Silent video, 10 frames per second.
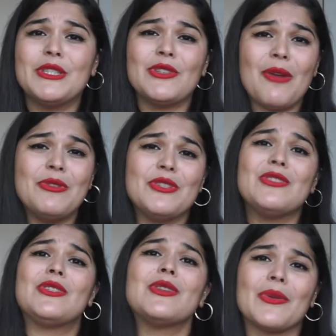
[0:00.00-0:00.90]
so I would
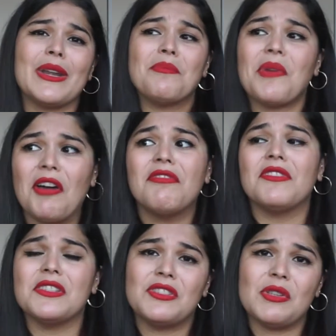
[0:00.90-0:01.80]
just scrape off
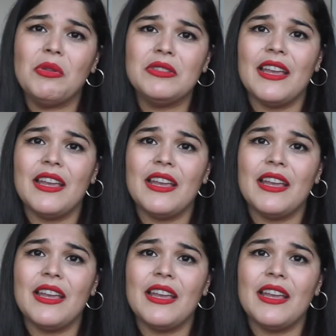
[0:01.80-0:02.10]
the salt